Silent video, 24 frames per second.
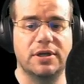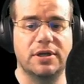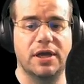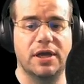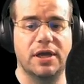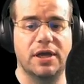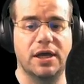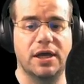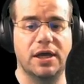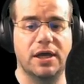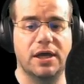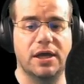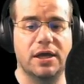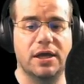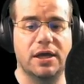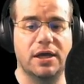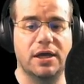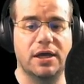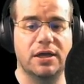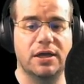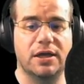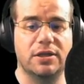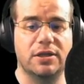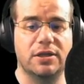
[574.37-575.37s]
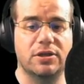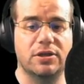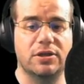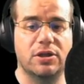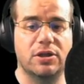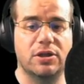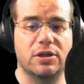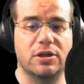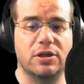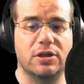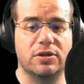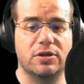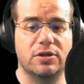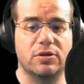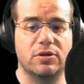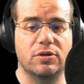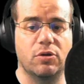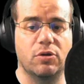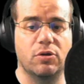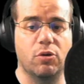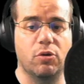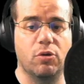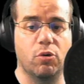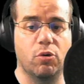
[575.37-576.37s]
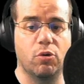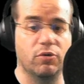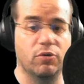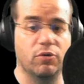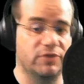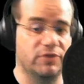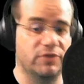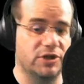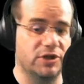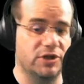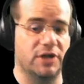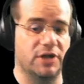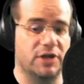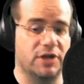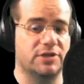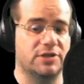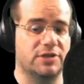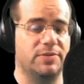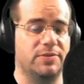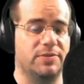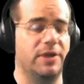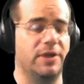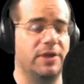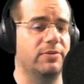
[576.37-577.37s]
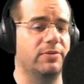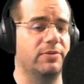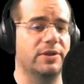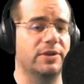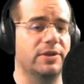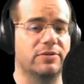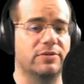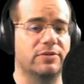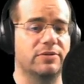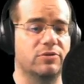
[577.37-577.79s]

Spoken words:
all of the tiles to play with.